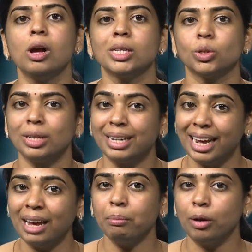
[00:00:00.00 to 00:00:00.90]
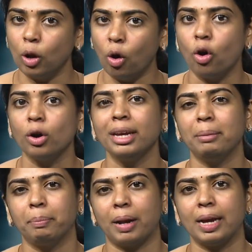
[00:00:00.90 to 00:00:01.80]
So the name long
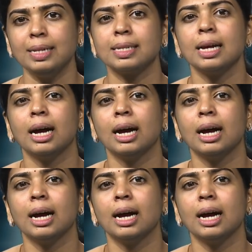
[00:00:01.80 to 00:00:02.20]
implies